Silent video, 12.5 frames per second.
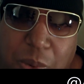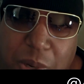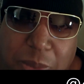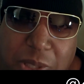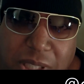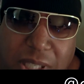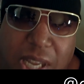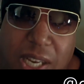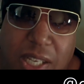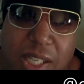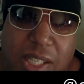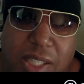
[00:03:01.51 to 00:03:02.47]
What I'm
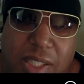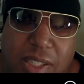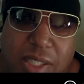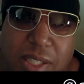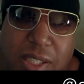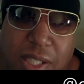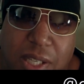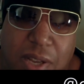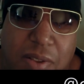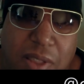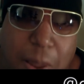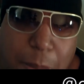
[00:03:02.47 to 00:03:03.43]
saying is
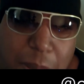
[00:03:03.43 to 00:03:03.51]
that